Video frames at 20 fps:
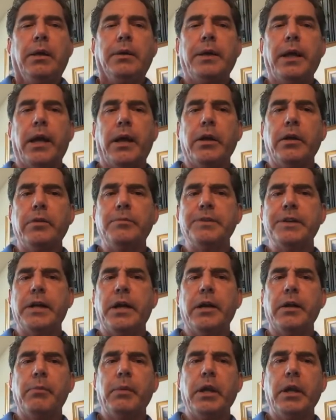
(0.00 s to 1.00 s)
townhomes and
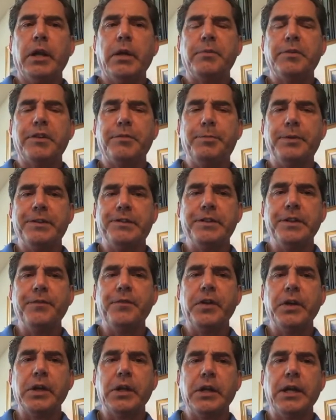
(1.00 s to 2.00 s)
condominiums,
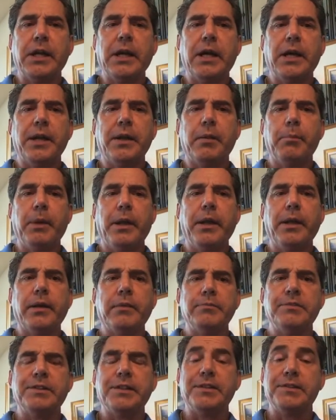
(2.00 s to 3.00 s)
specifically
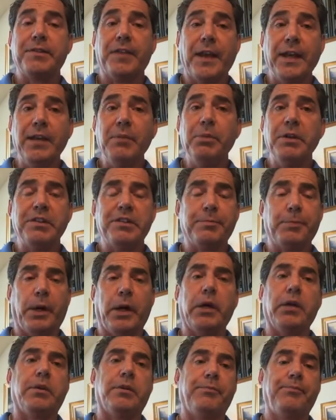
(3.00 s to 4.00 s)
condominiums, is they can be
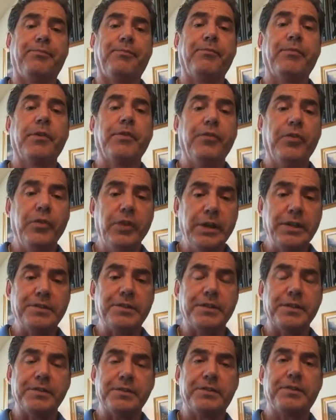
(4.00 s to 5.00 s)
small. For
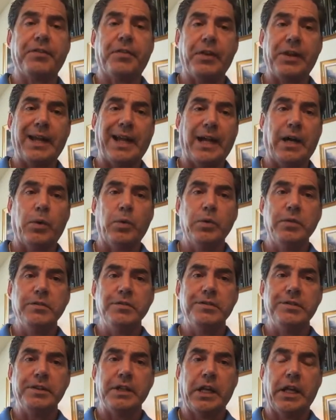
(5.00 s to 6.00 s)
instance, the
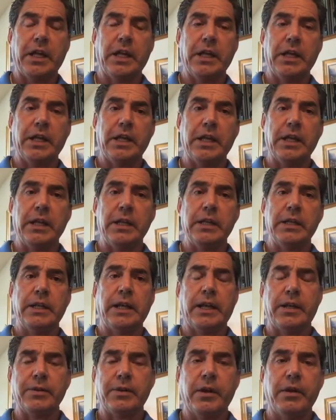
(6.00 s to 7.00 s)
Towers in
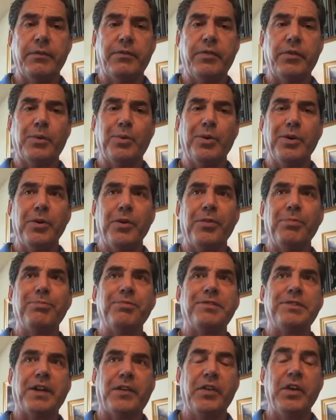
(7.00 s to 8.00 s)
downtown Fort
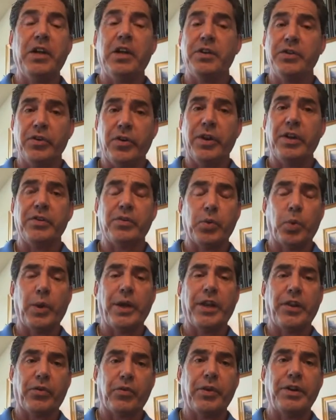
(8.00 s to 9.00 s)
Worth,
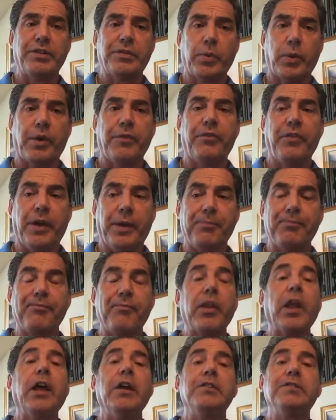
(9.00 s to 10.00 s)
723 square feet.
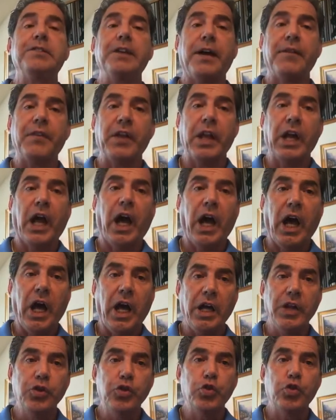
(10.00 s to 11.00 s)

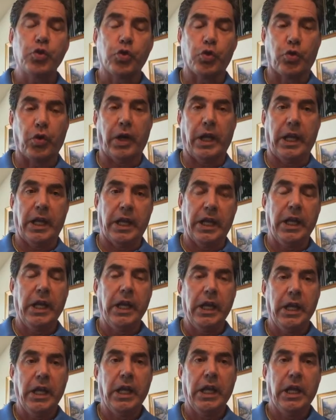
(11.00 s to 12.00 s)

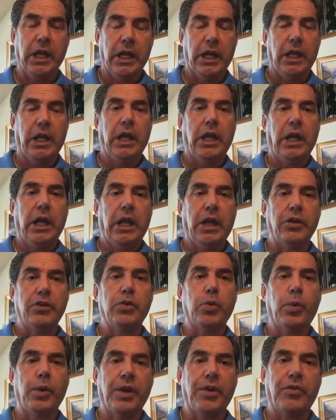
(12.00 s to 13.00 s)

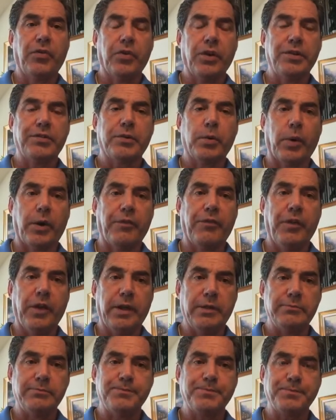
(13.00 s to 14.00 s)
723 square
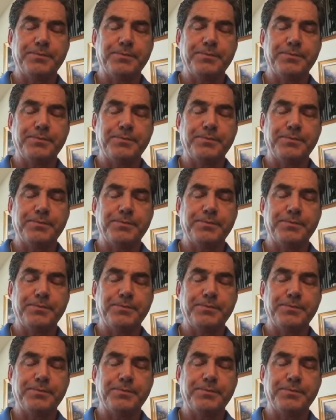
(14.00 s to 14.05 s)
feet.